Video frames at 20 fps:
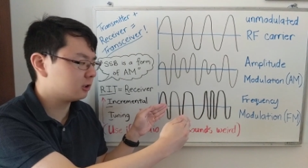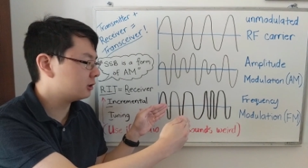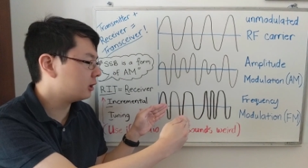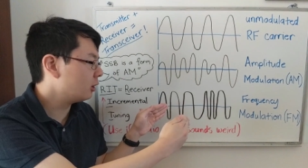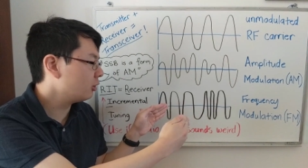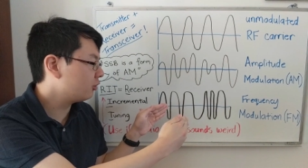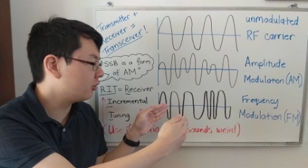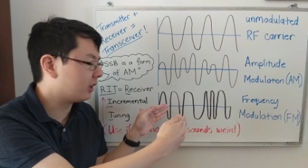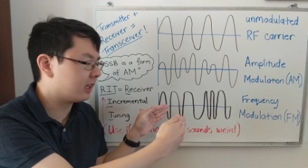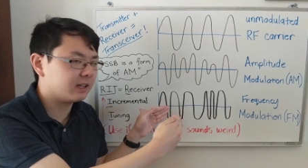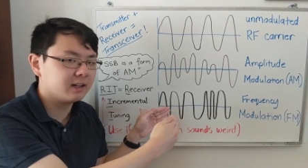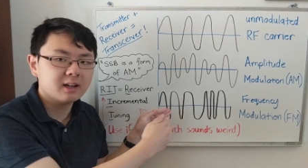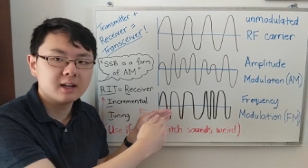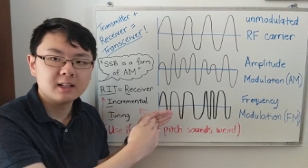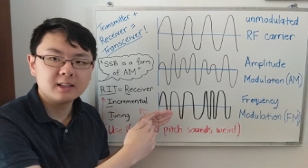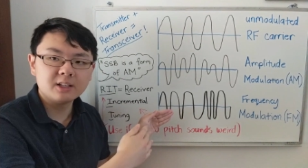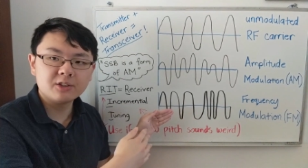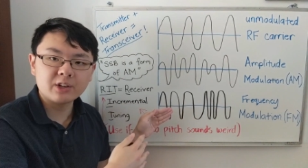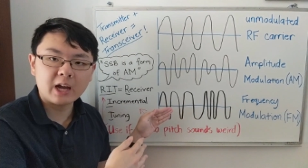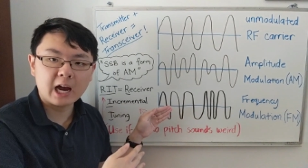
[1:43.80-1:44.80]
closely,
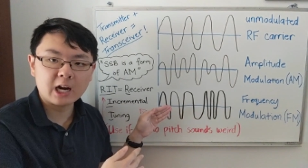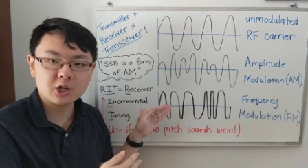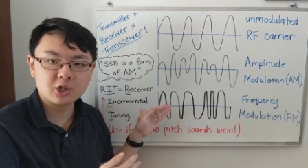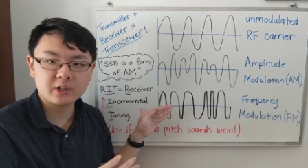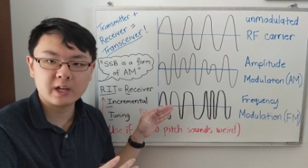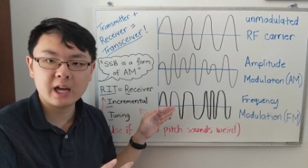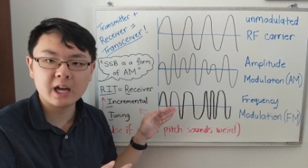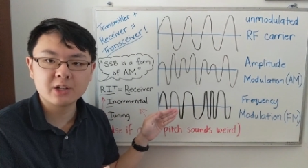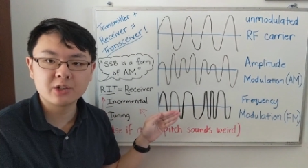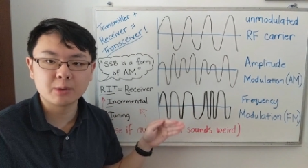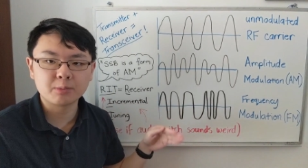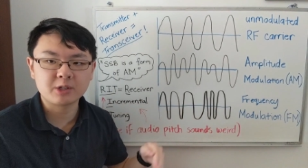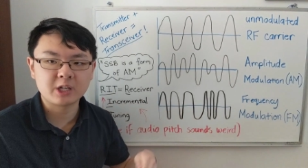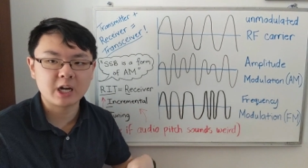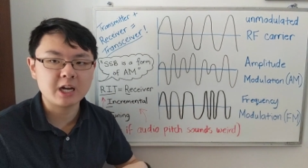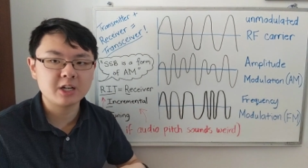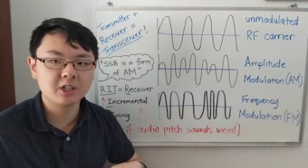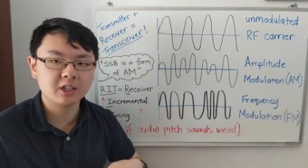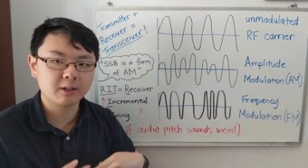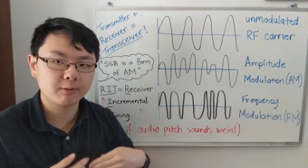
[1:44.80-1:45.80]
this actually ends up
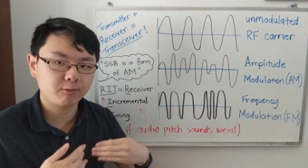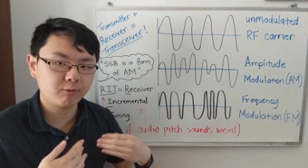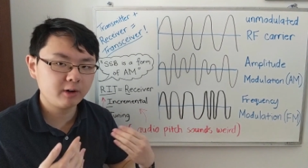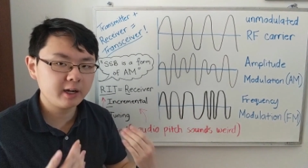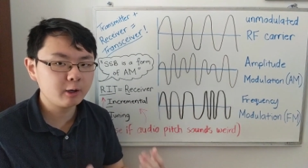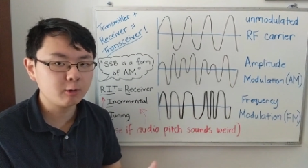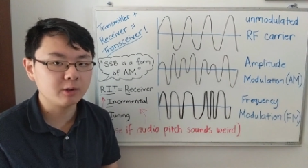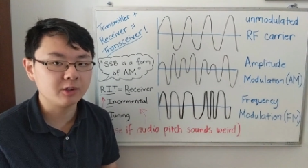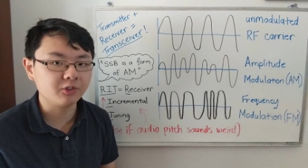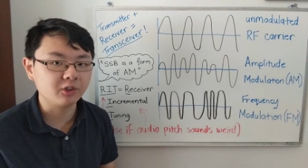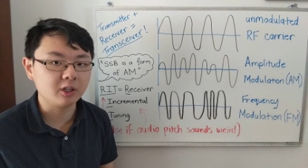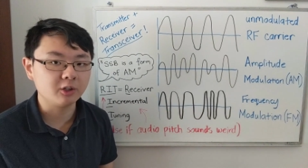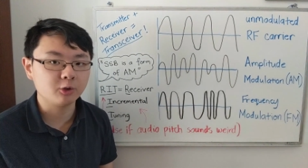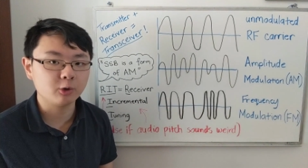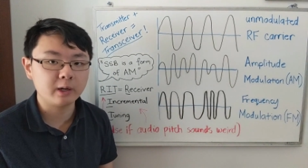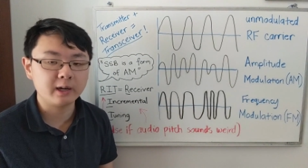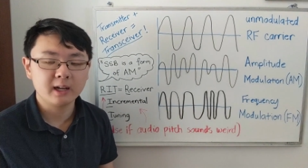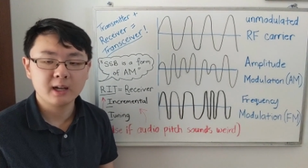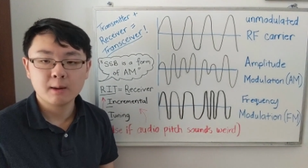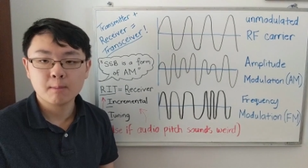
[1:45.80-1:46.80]
changing the frequency.
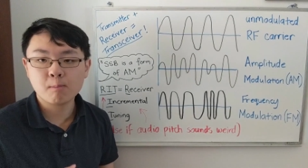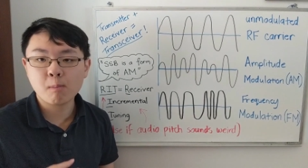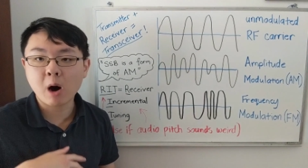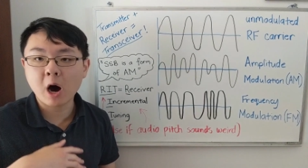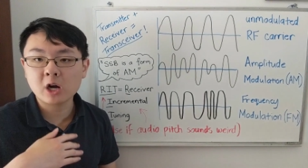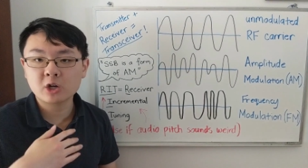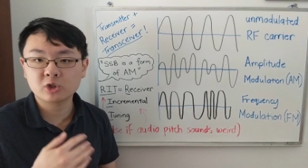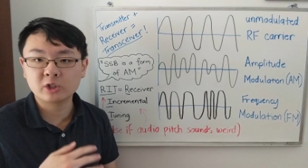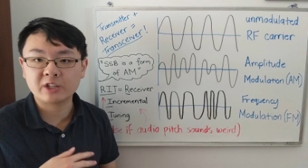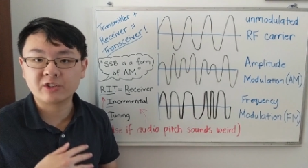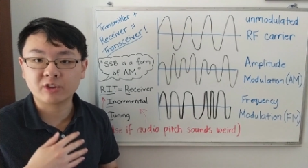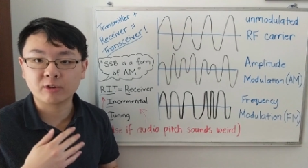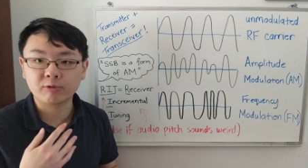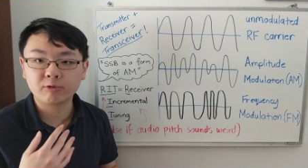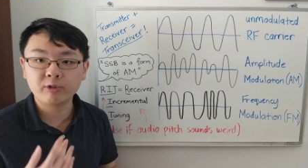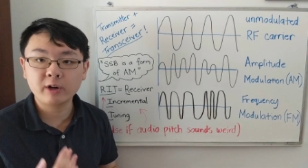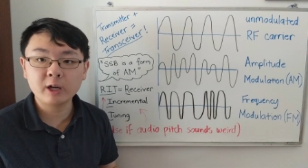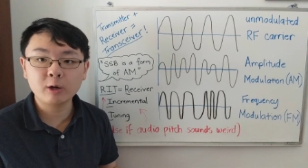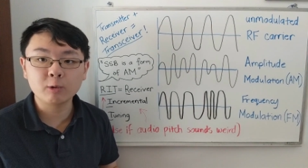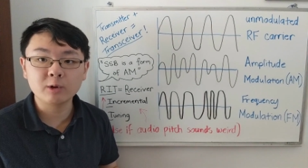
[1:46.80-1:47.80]
So it modulates the
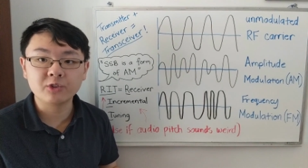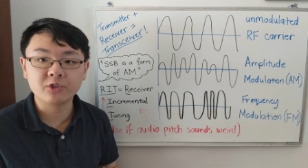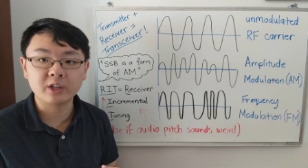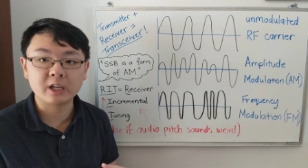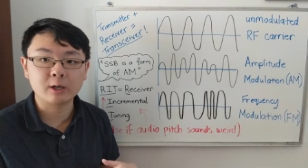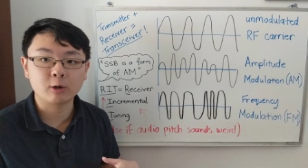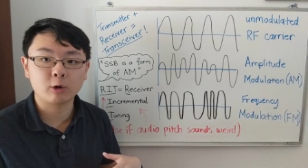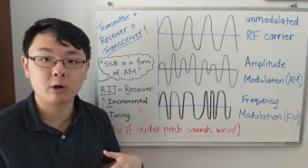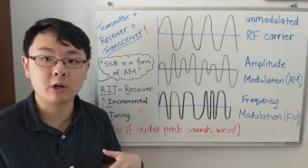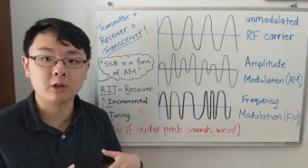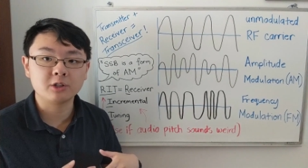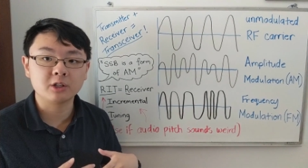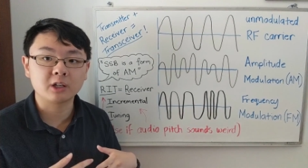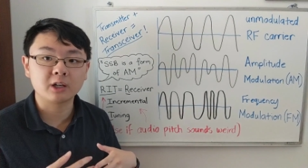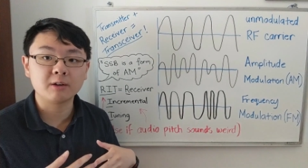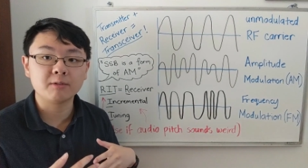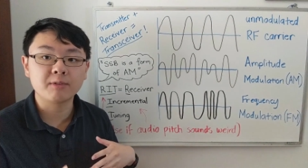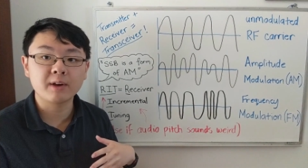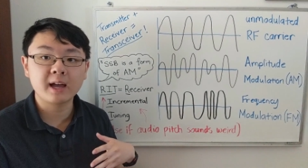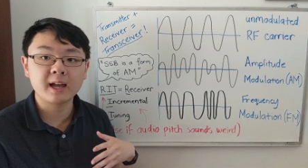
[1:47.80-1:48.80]
frequency in order to
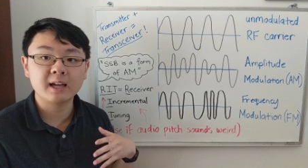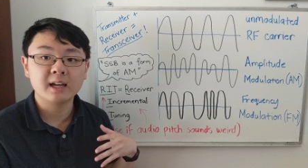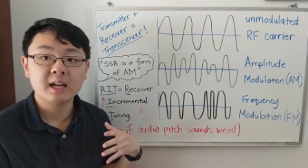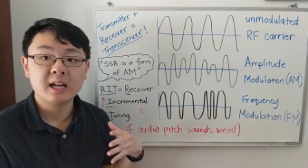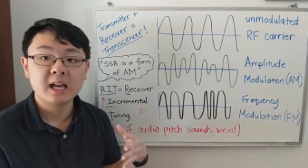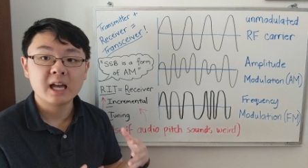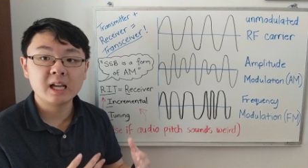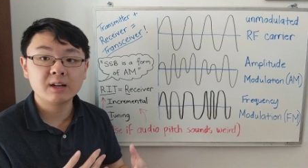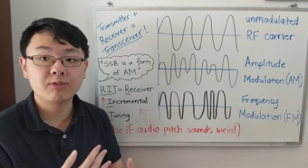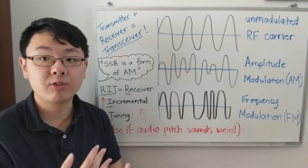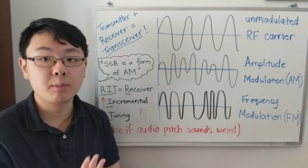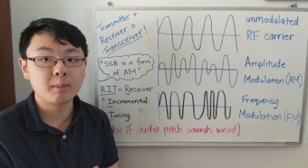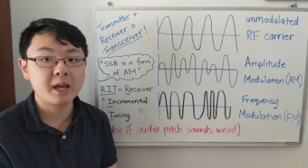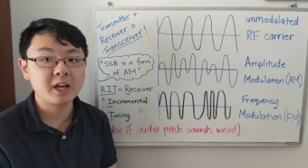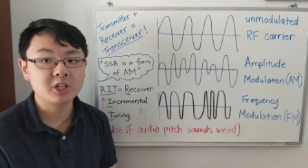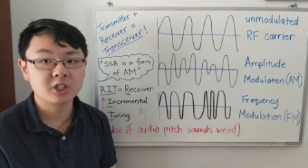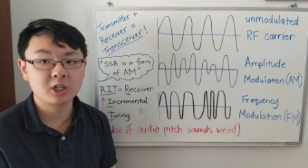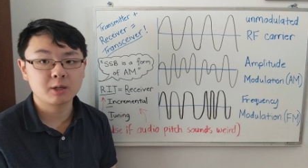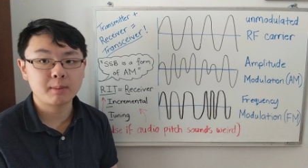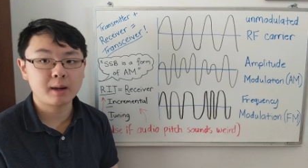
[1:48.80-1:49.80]
convey
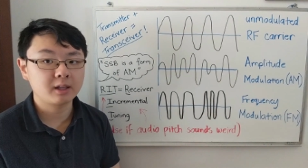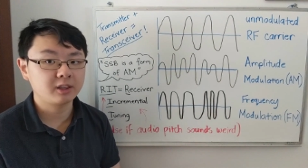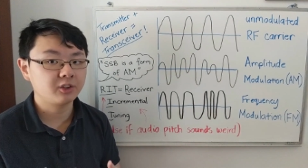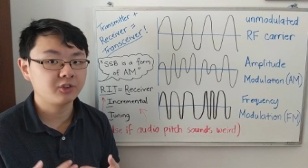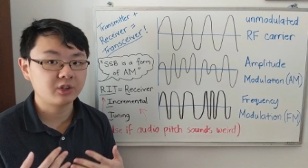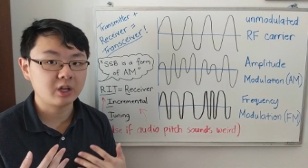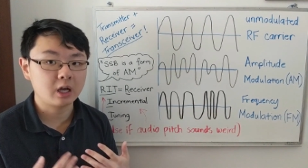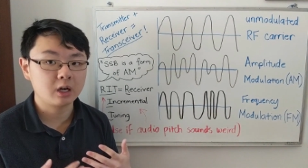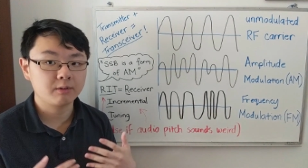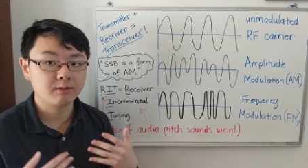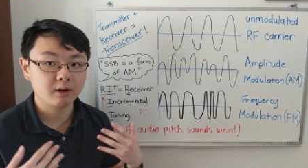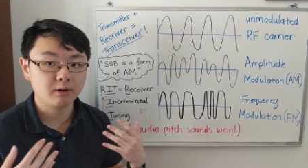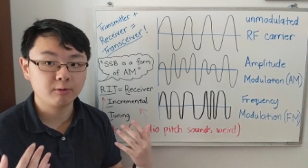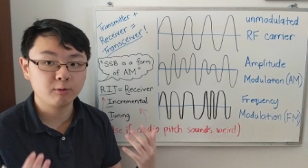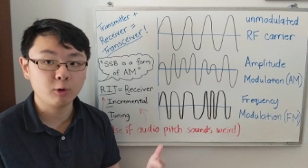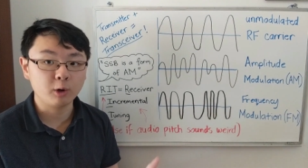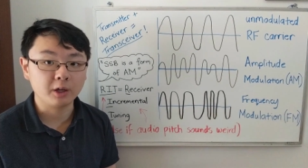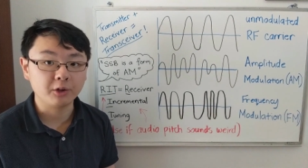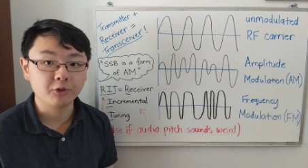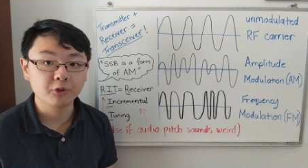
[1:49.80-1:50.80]
information about the sound of your
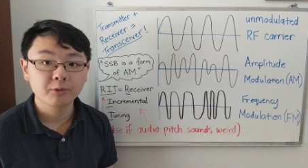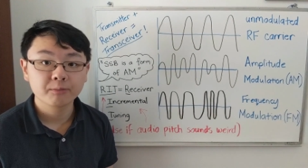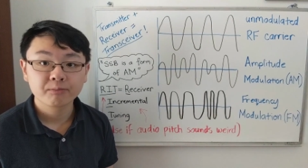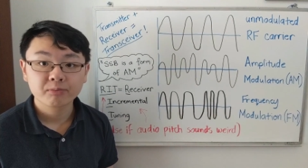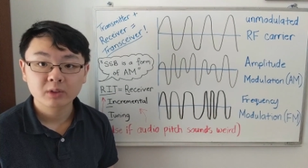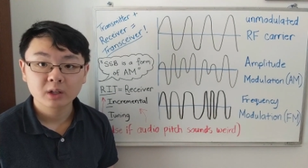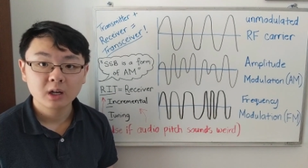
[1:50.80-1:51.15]
voice.